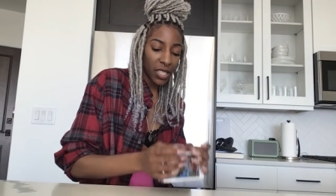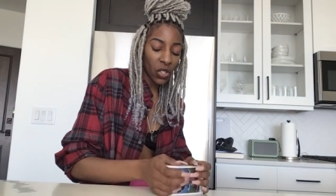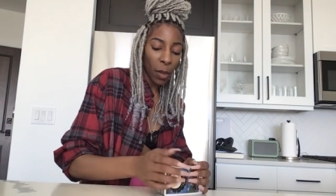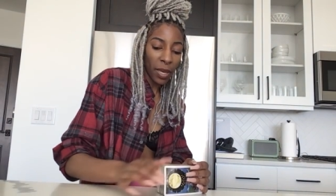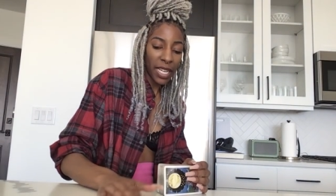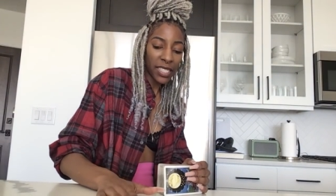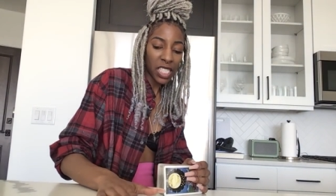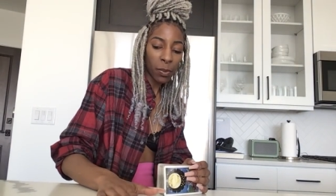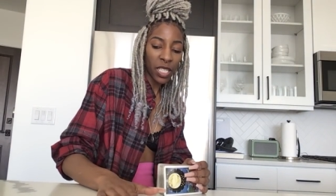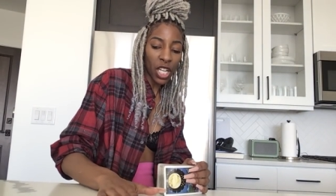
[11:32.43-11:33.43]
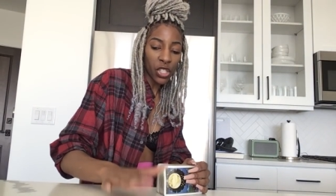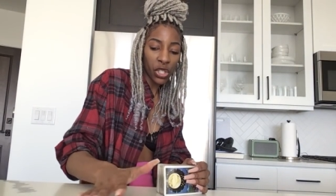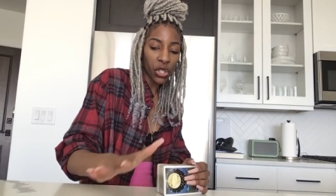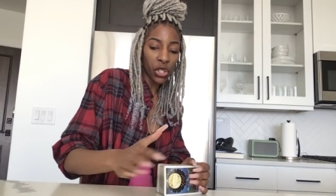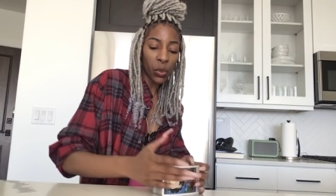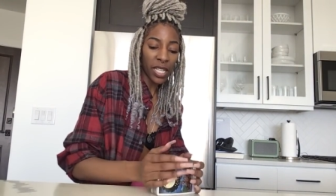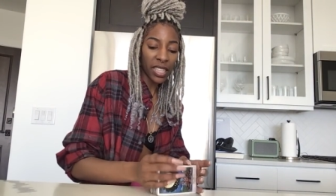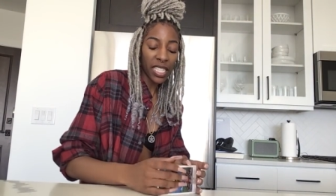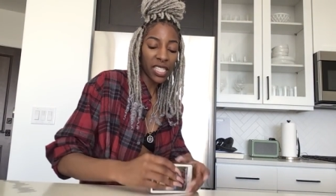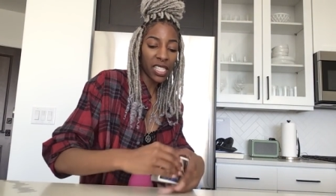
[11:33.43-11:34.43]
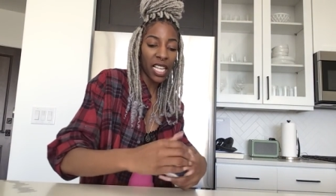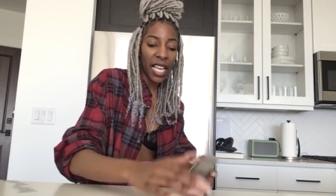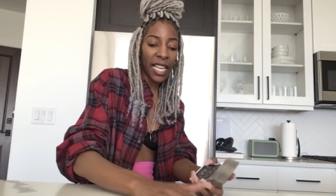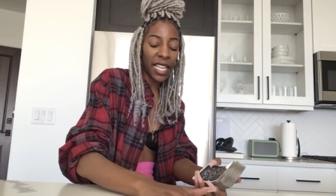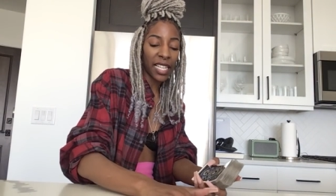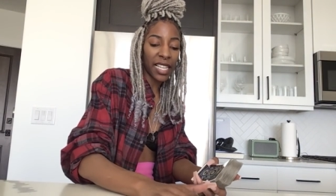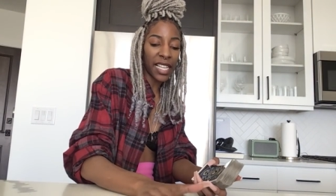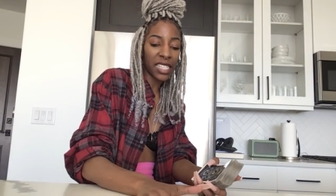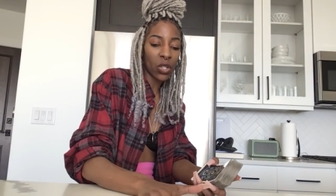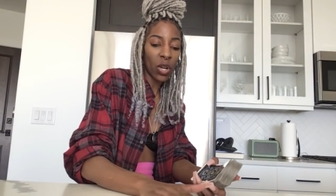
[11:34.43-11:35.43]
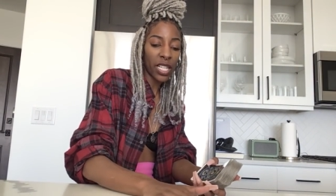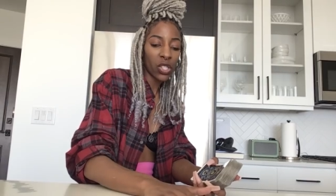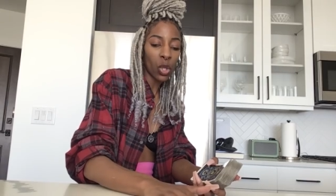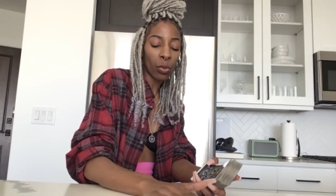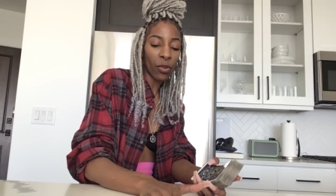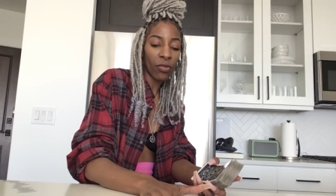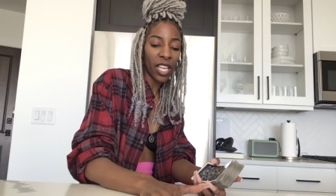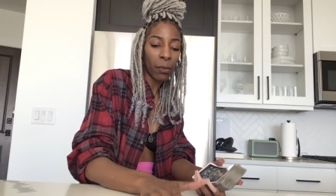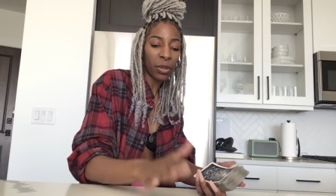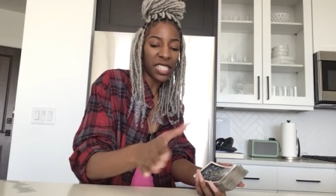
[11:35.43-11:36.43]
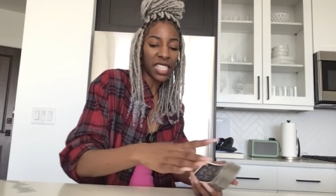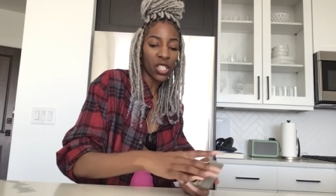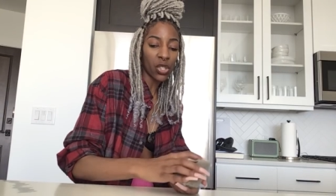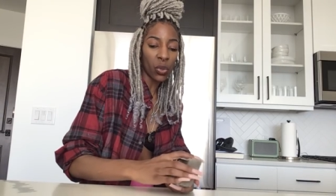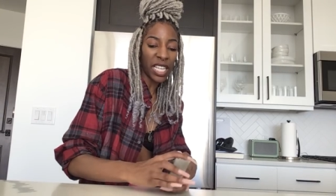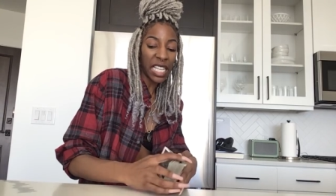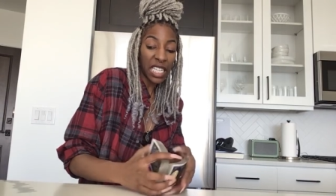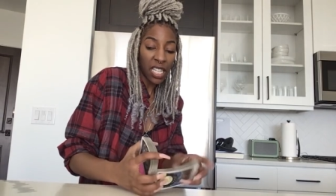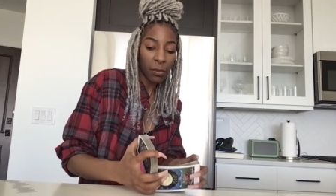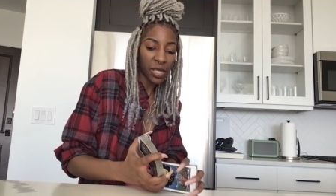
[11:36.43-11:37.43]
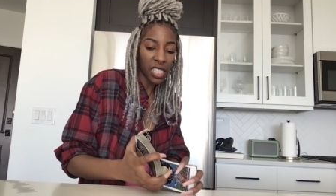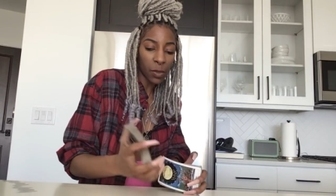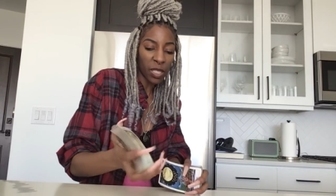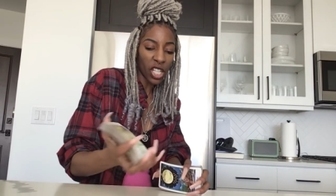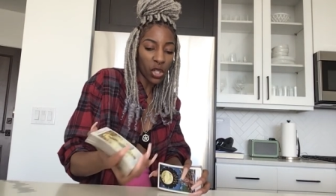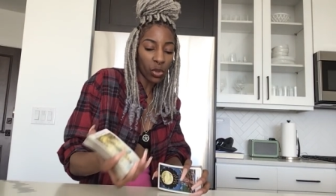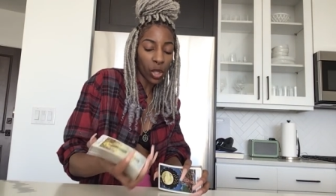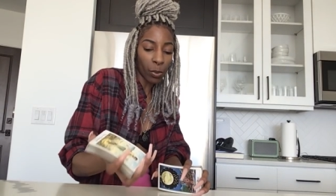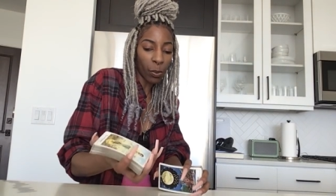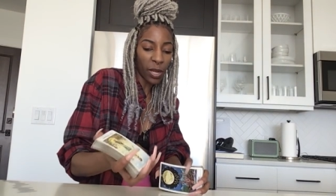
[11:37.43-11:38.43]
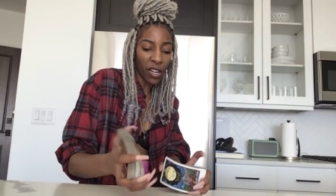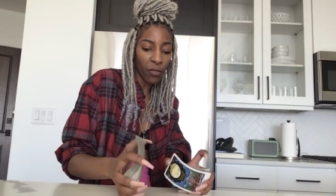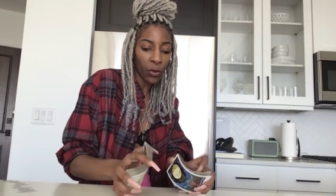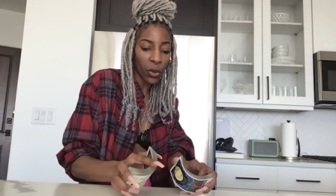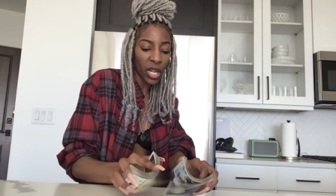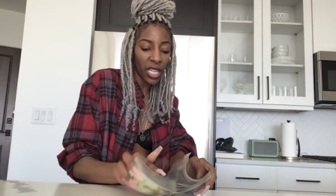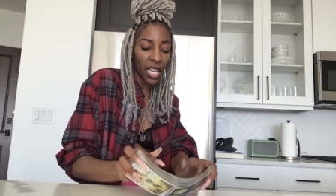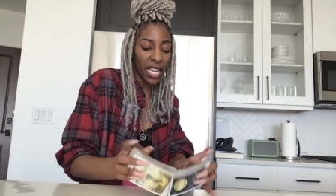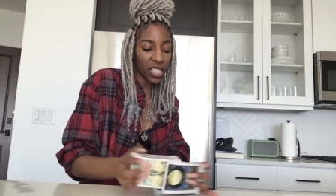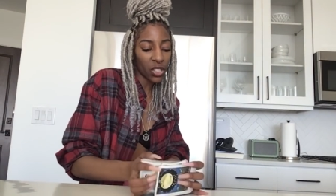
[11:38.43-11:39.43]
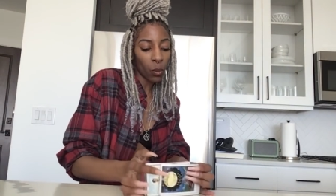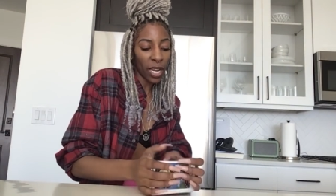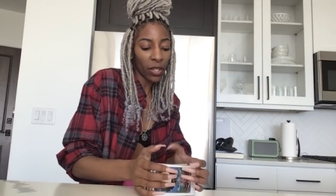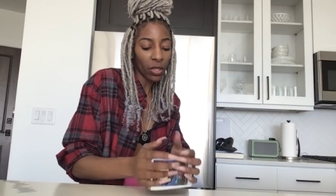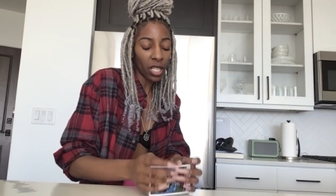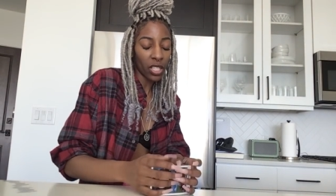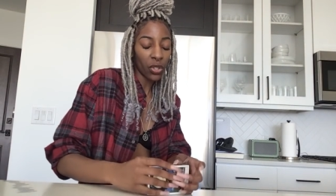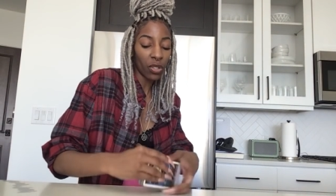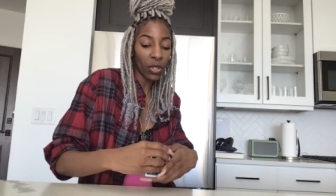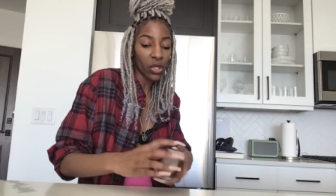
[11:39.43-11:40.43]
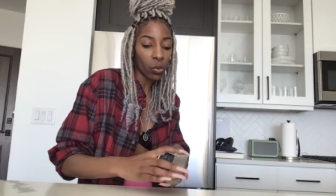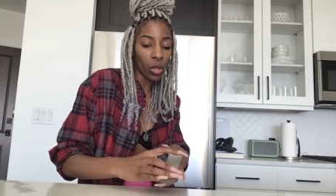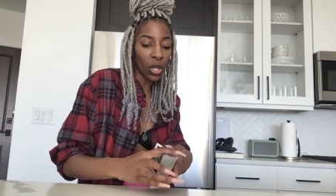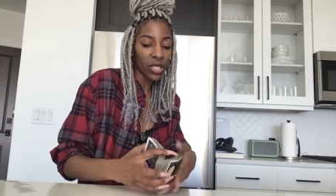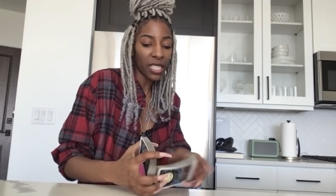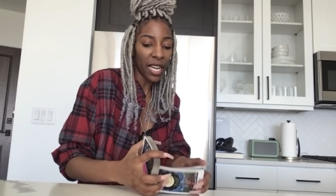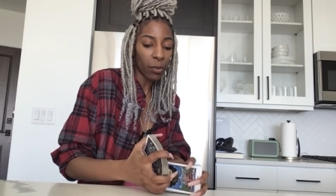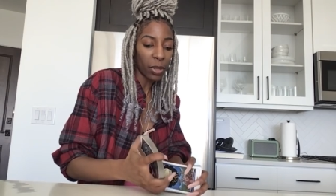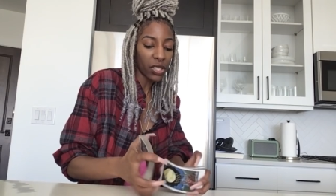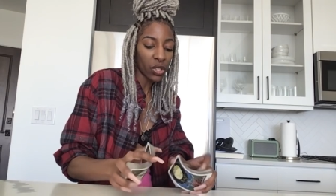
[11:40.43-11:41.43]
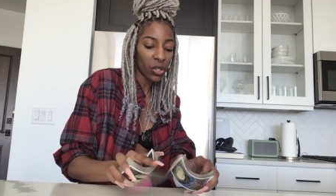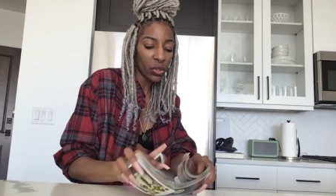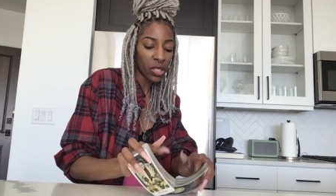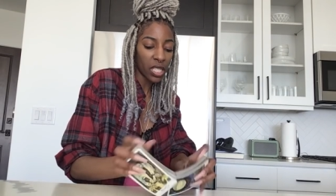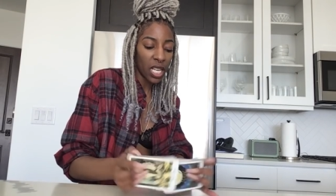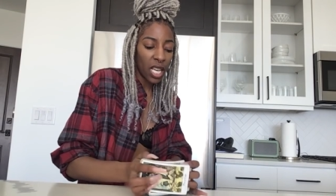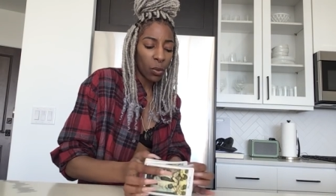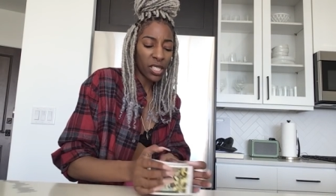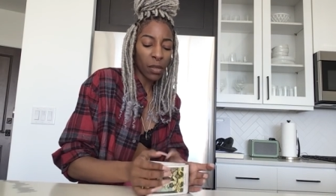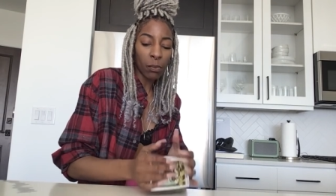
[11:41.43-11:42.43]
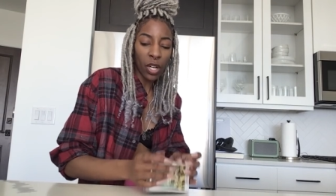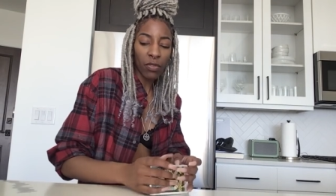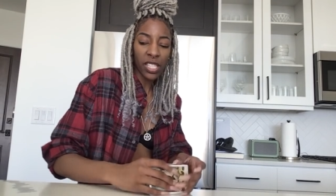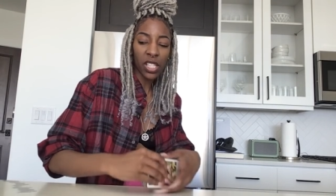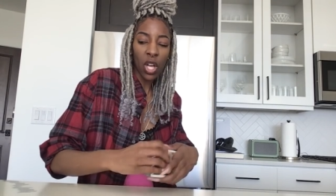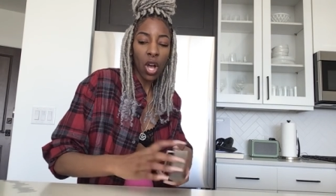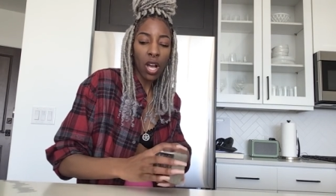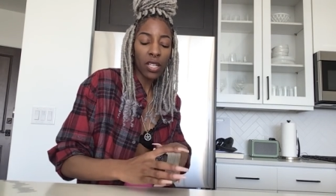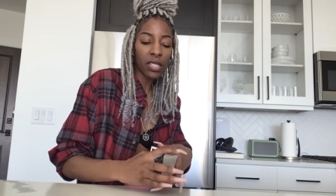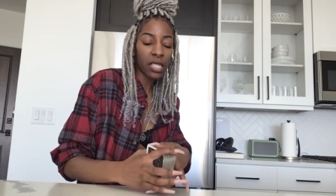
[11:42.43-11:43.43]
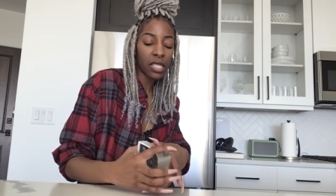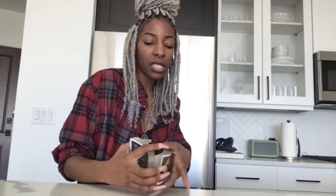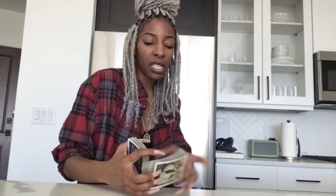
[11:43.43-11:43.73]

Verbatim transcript: So I'm getting just because you're doing this, it's going to prevent potential hiccups just because you, are prepared for it, just the way the uh, universe works. Nine of Pentacles. What is it, Murphy's Laws?